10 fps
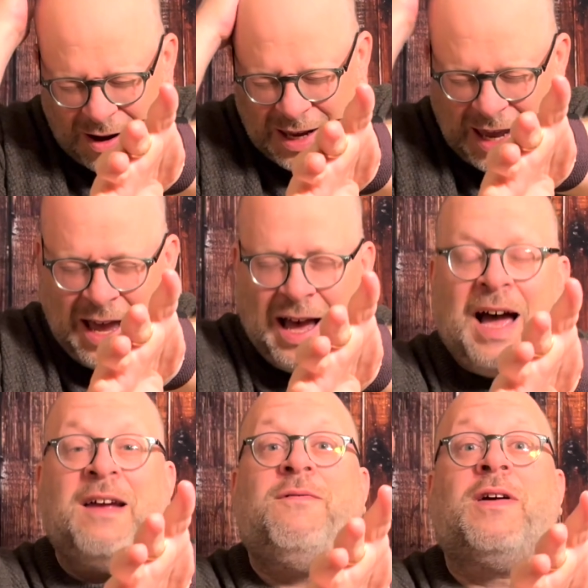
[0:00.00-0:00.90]
yeah,
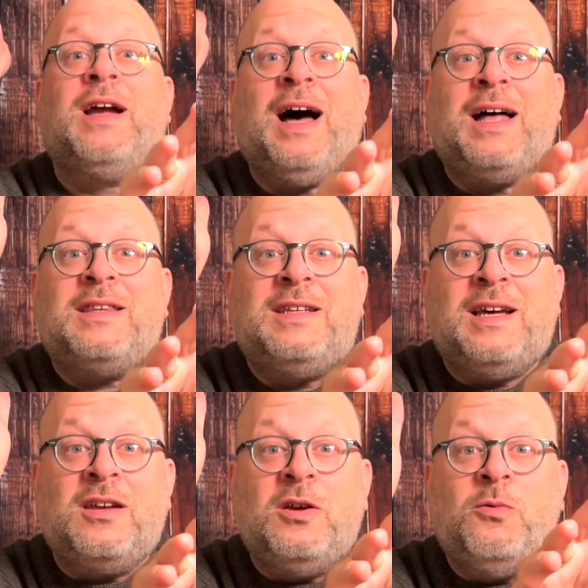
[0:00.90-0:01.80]
I forgot to
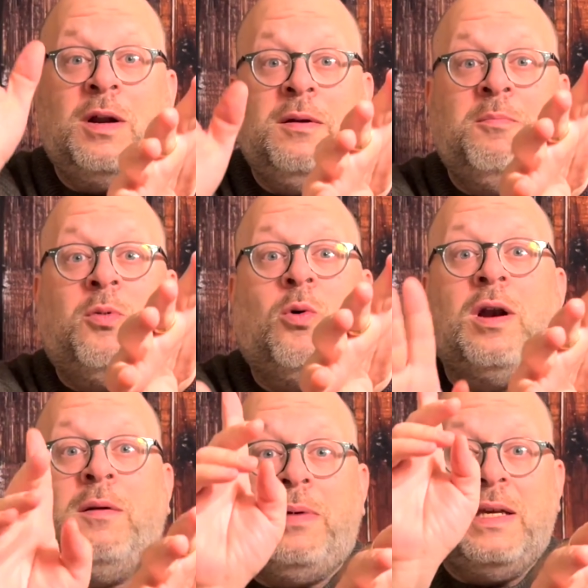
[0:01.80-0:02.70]
tell you one
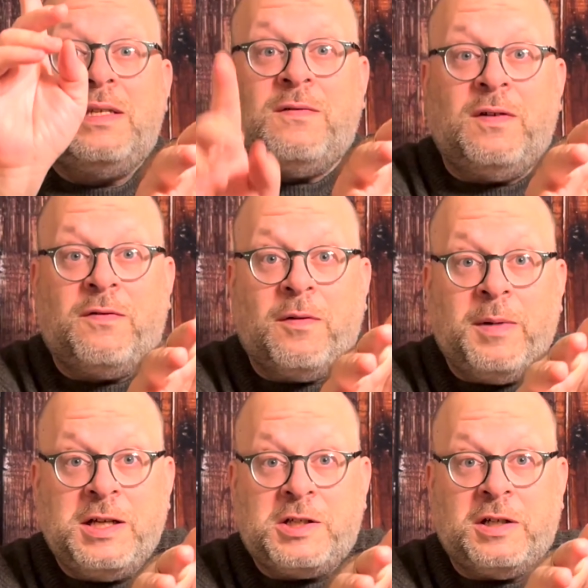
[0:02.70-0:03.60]
important piece of
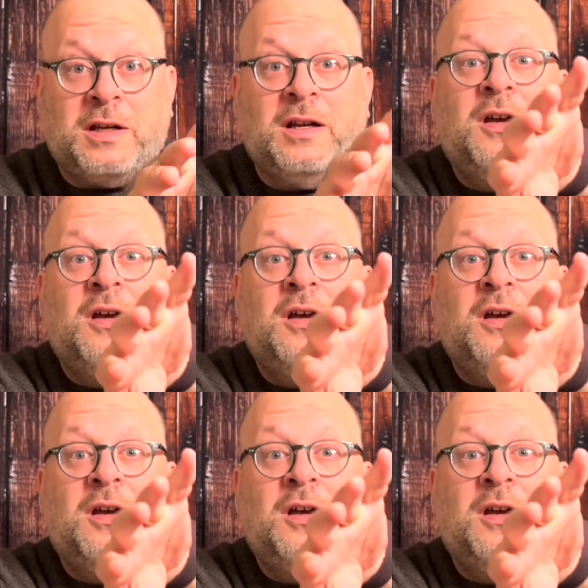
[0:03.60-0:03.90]
information.